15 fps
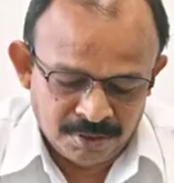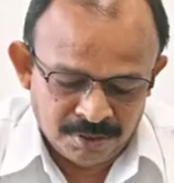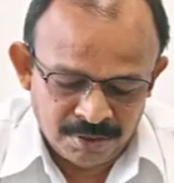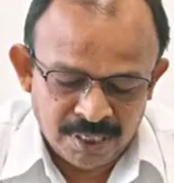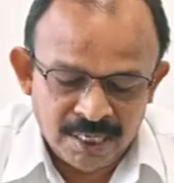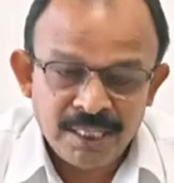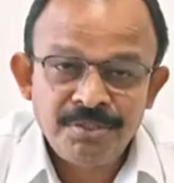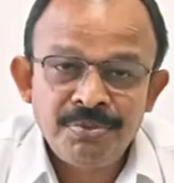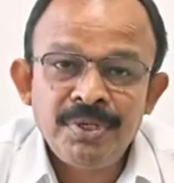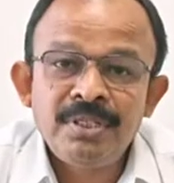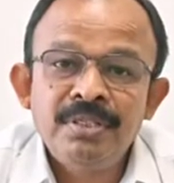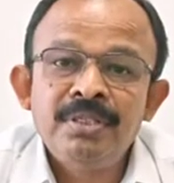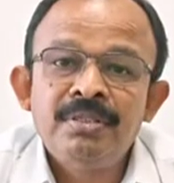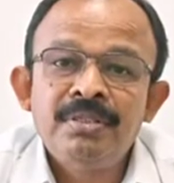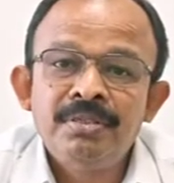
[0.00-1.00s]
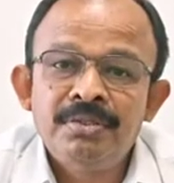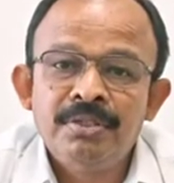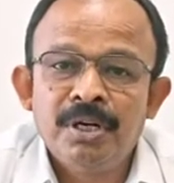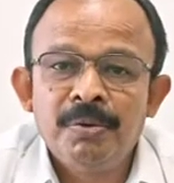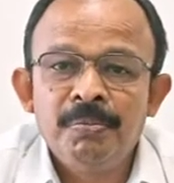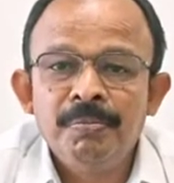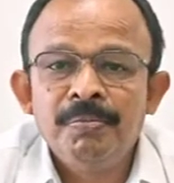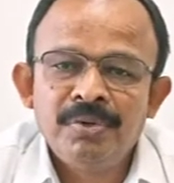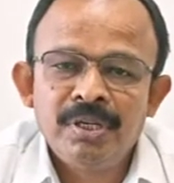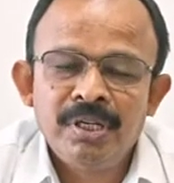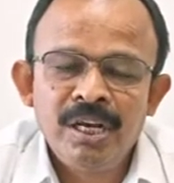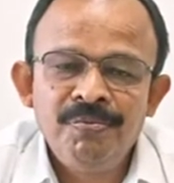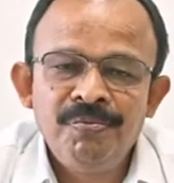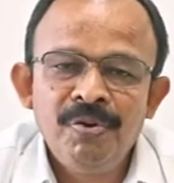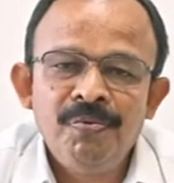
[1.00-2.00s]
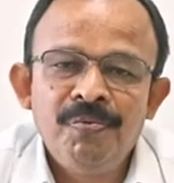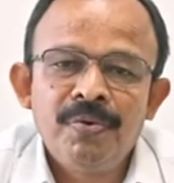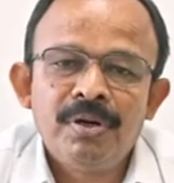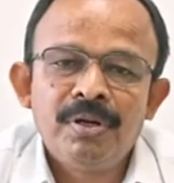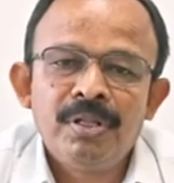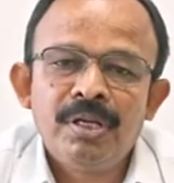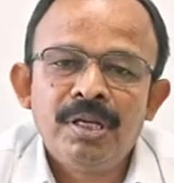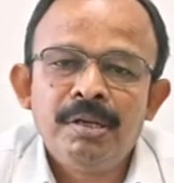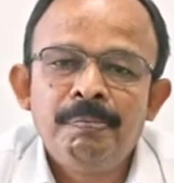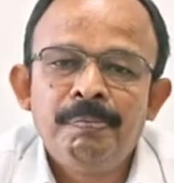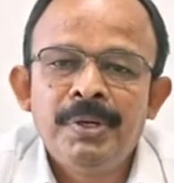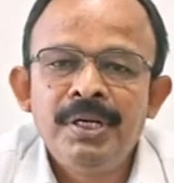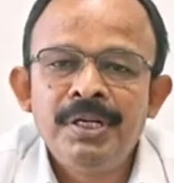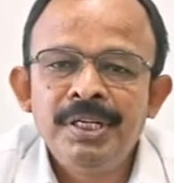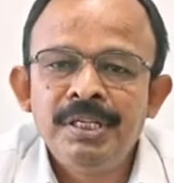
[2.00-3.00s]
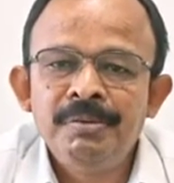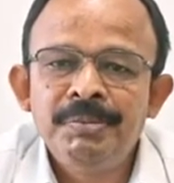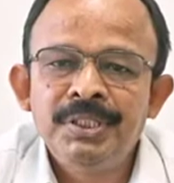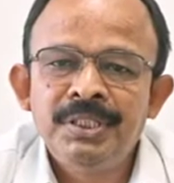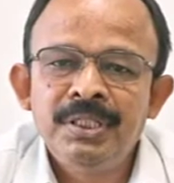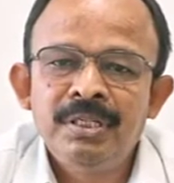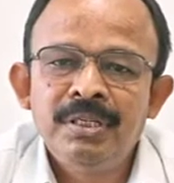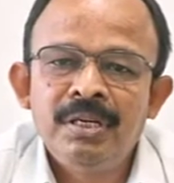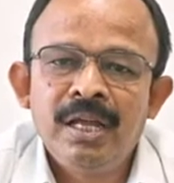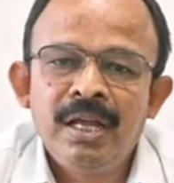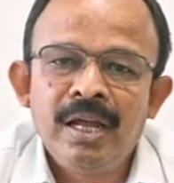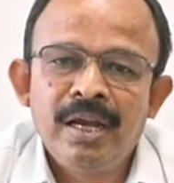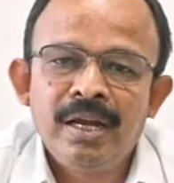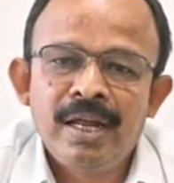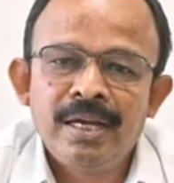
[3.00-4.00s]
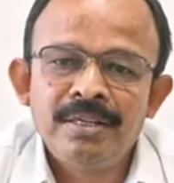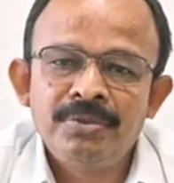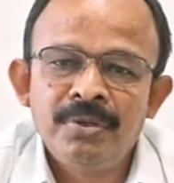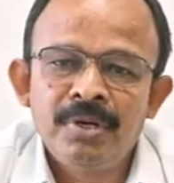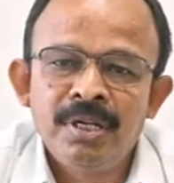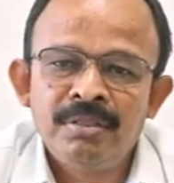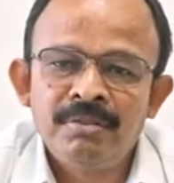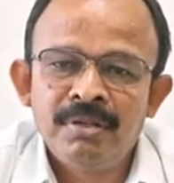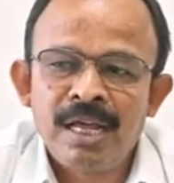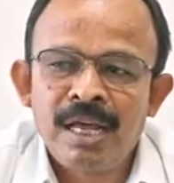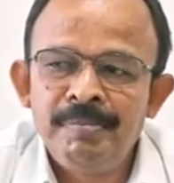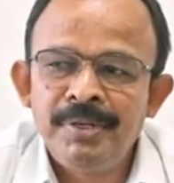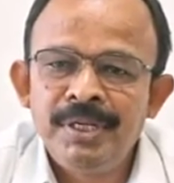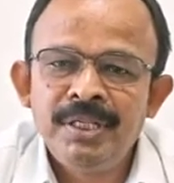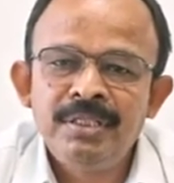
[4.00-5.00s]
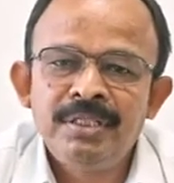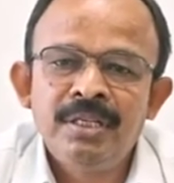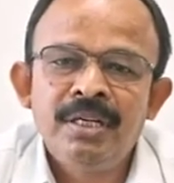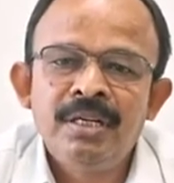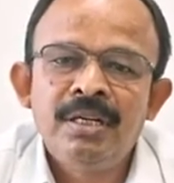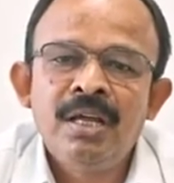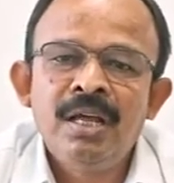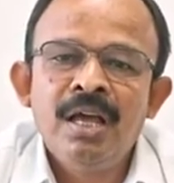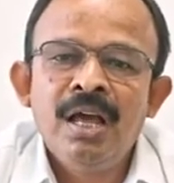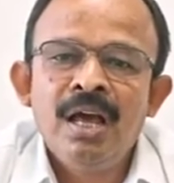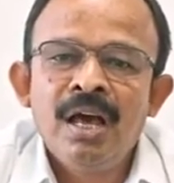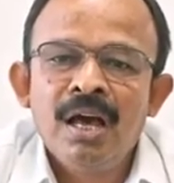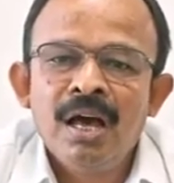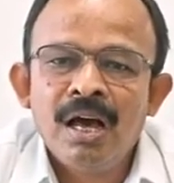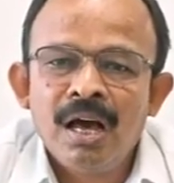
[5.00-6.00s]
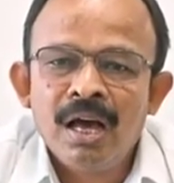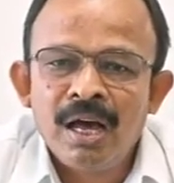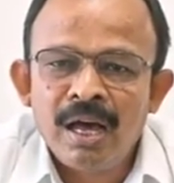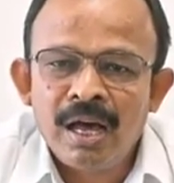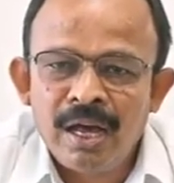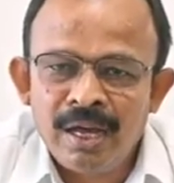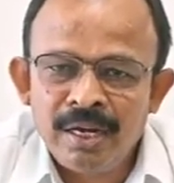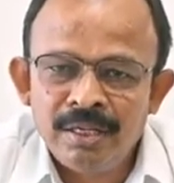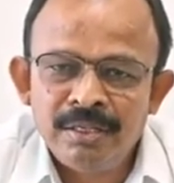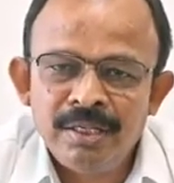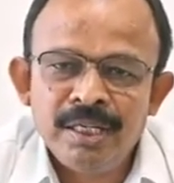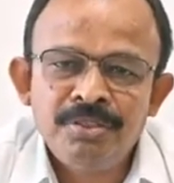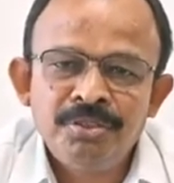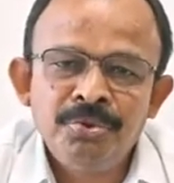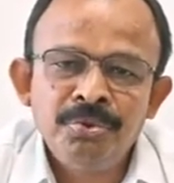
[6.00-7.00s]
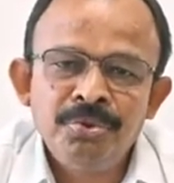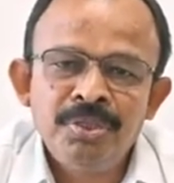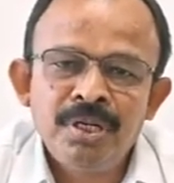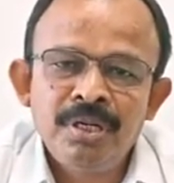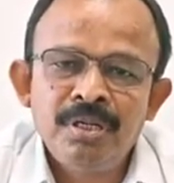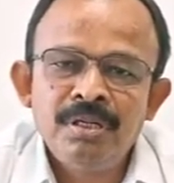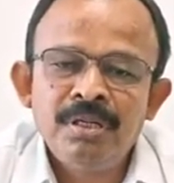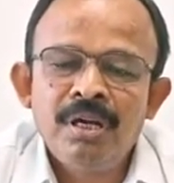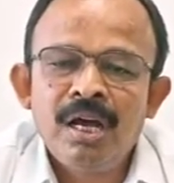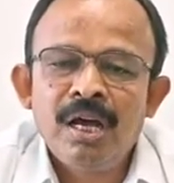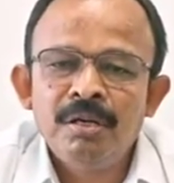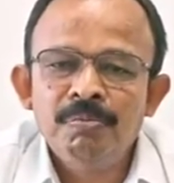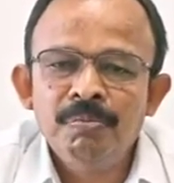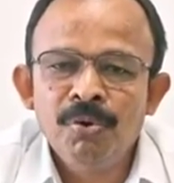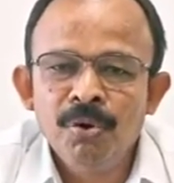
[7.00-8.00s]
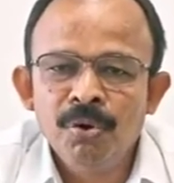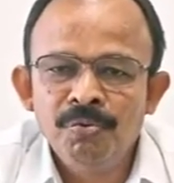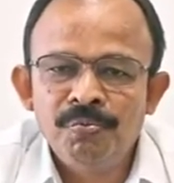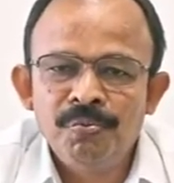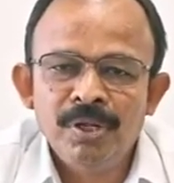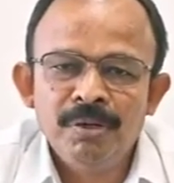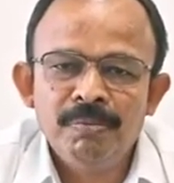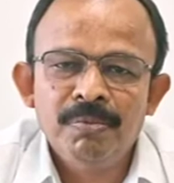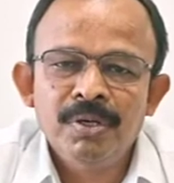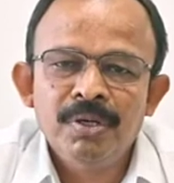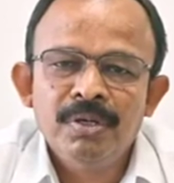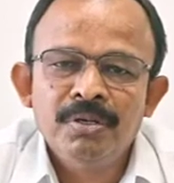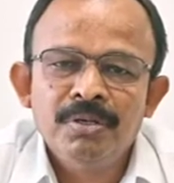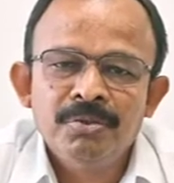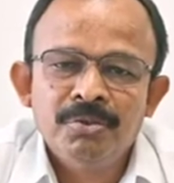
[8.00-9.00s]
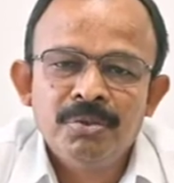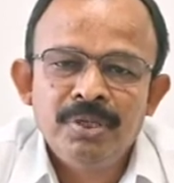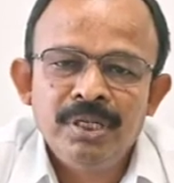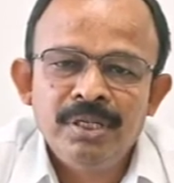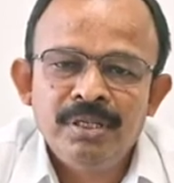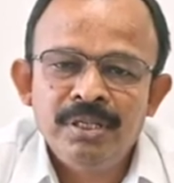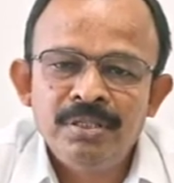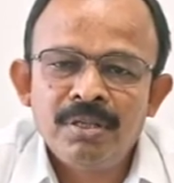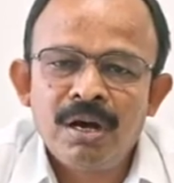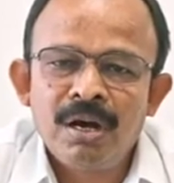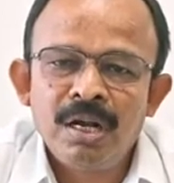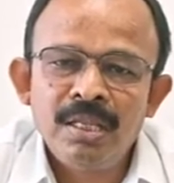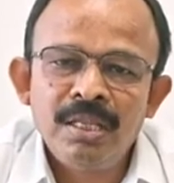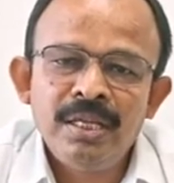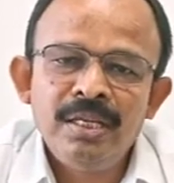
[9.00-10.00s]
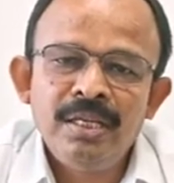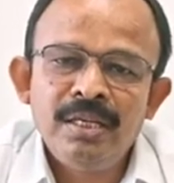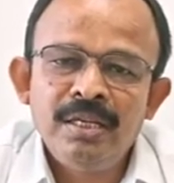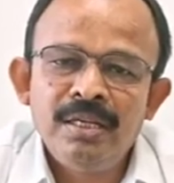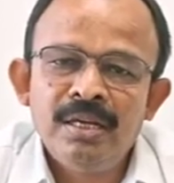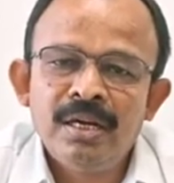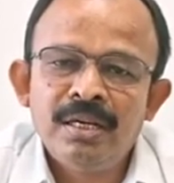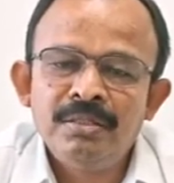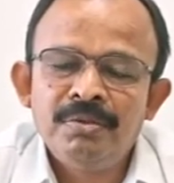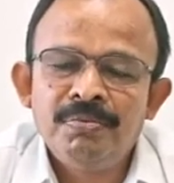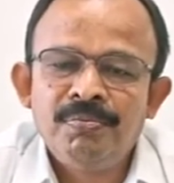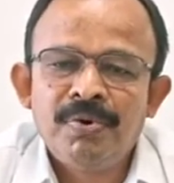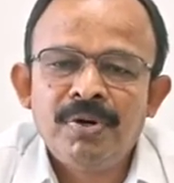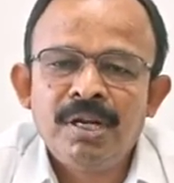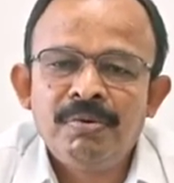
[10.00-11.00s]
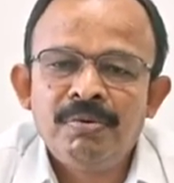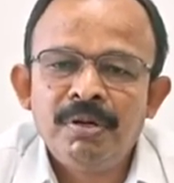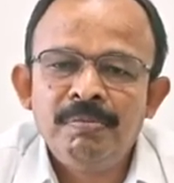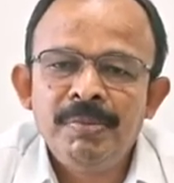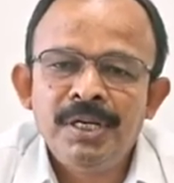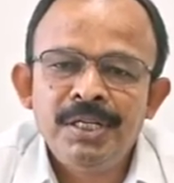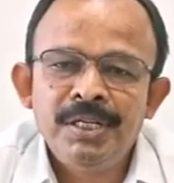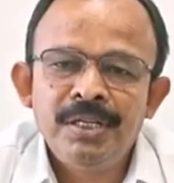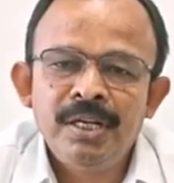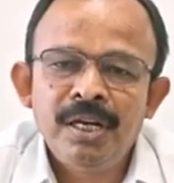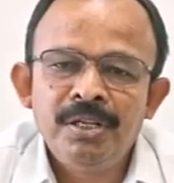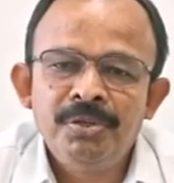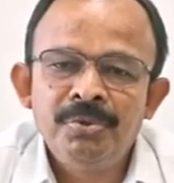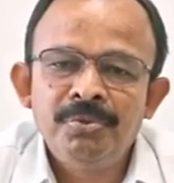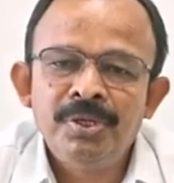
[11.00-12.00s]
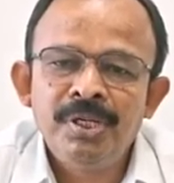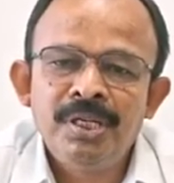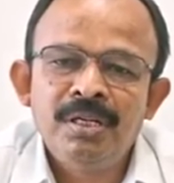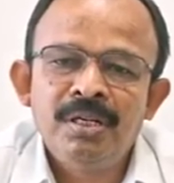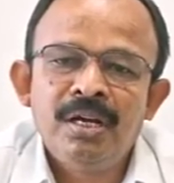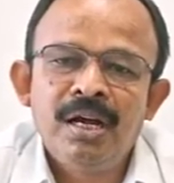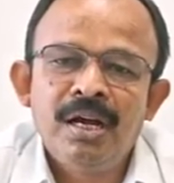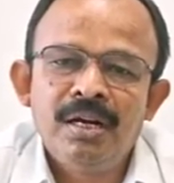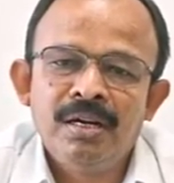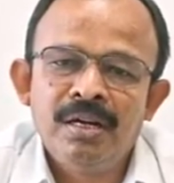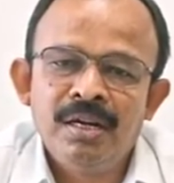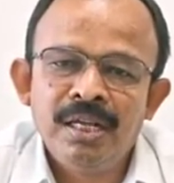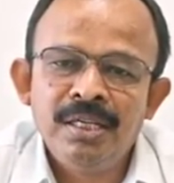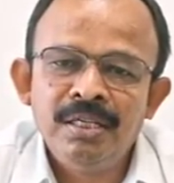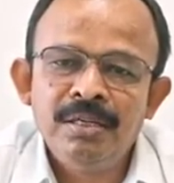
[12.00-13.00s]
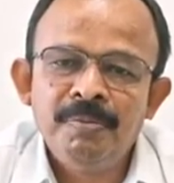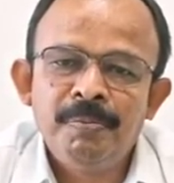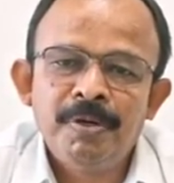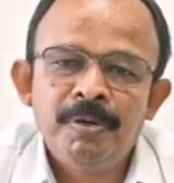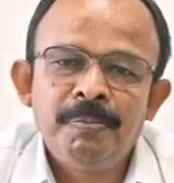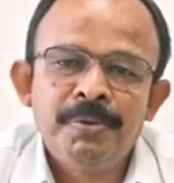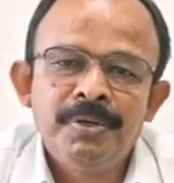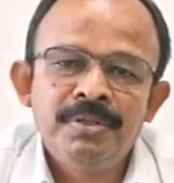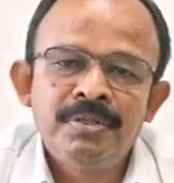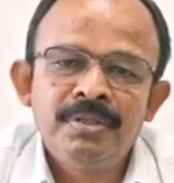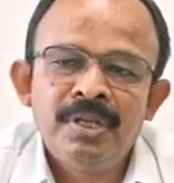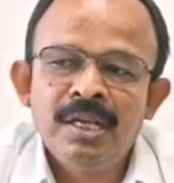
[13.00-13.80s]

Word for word: The H V A C system is helpful for the printing machine and as well as lamination and extrusion and blown flame. So in these all the areas for our material curing and drying purpose,